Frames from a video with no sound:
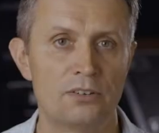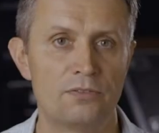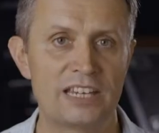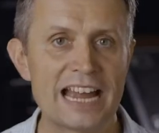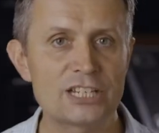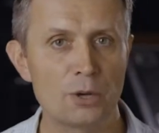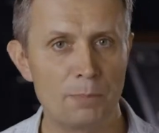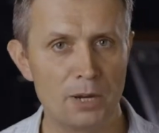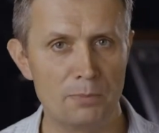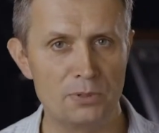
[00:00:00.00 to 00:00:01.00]
For
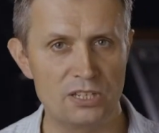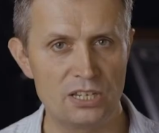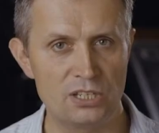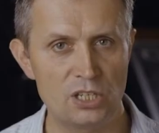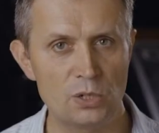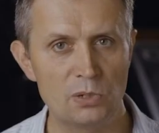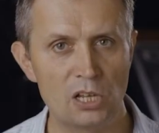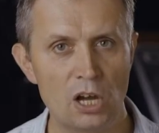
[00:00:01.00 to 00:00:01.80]
catch-up purposes, you will